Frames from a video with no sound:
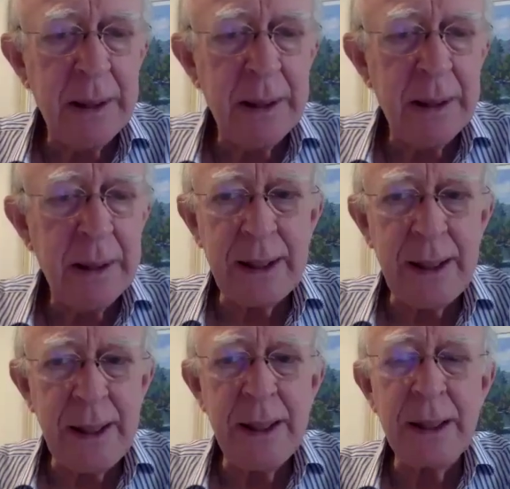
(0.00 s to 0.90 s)
trust
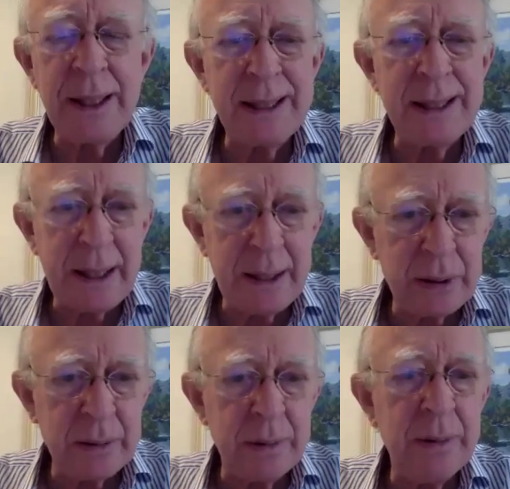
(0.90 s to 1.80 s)
is
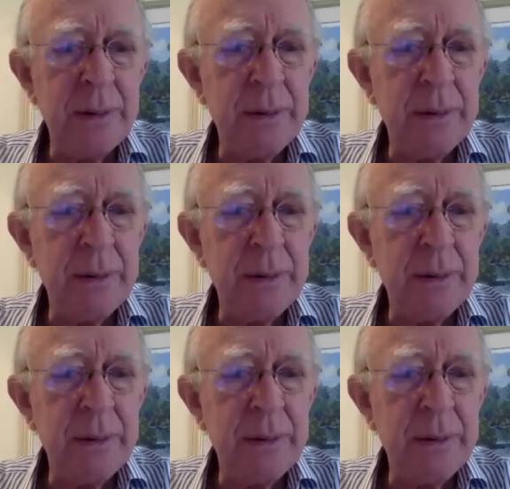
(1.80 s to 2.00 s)
essential,